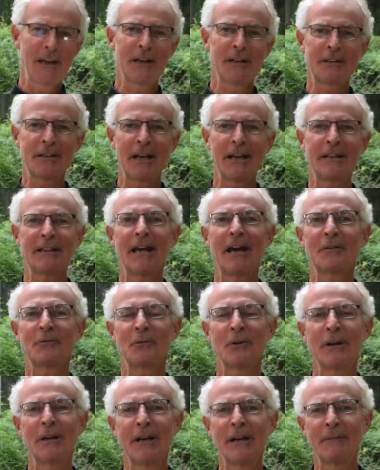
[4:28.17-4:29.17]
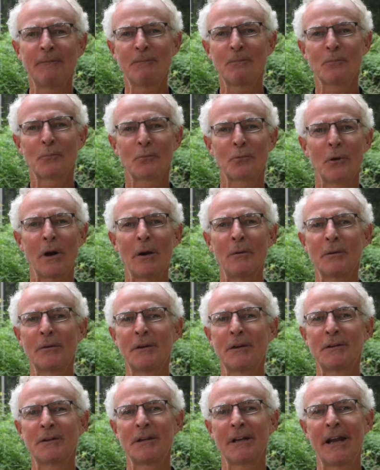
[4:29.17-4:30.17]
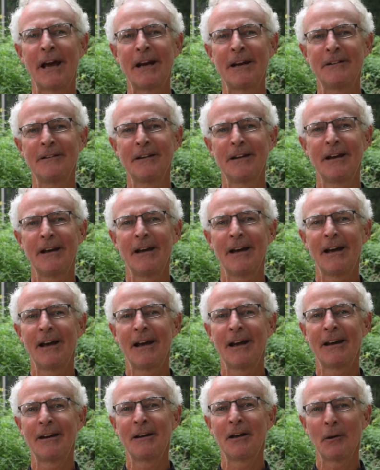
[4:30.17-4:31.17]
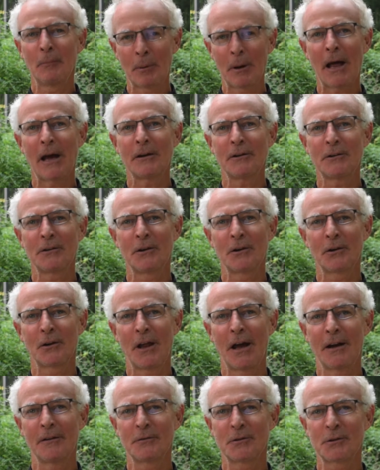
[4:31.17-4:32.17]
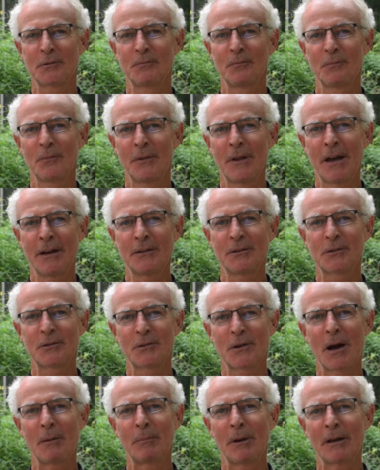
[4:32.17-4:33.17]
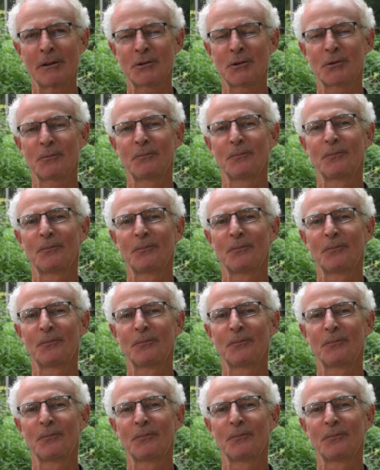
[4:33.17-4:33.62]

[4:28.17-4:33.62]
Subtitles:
take that reading, pray with it today, and apply it to your lives. Thanks. God bless.